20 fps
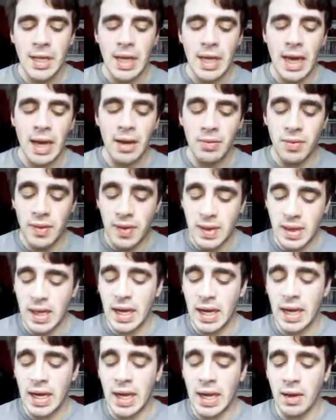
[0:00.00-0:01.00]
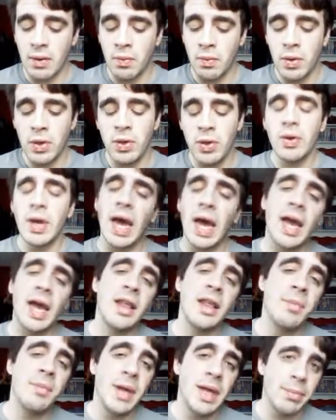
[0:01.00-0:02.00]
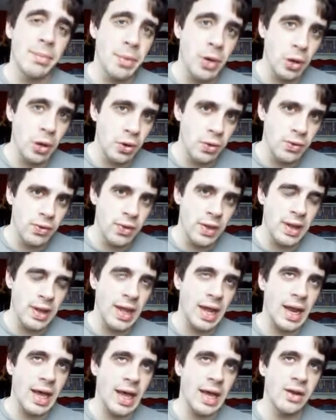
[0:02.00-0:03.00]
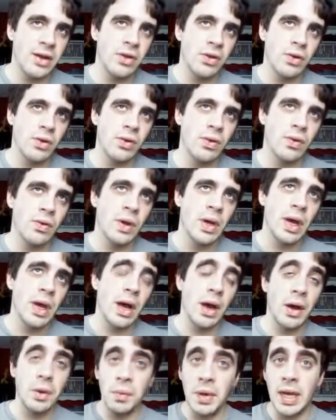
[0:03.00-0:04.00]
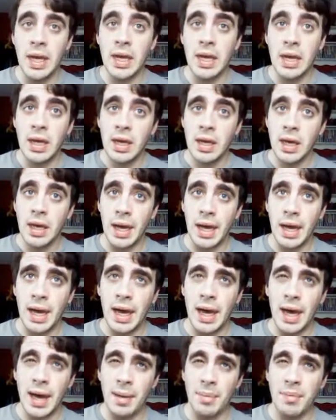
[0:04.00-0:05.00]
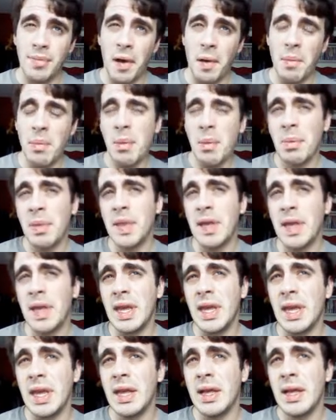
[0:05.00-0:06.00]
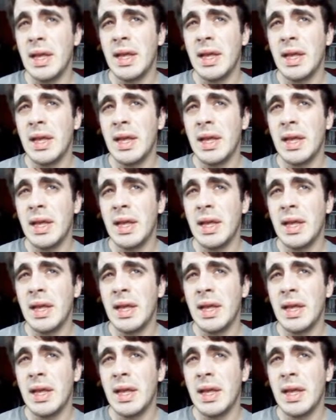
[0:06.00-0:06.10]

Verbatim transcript: I was thinking, would you guys be opposed that I do a week, uh, probably,